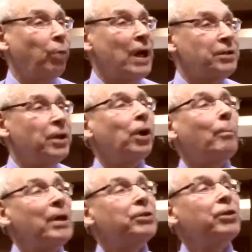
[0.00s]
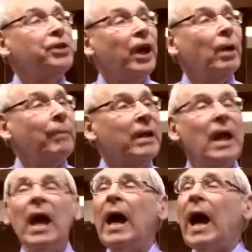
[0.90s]
President or Mr. Chairman,
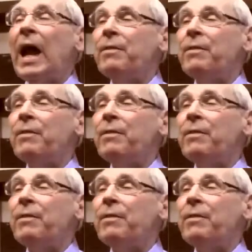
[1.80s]
I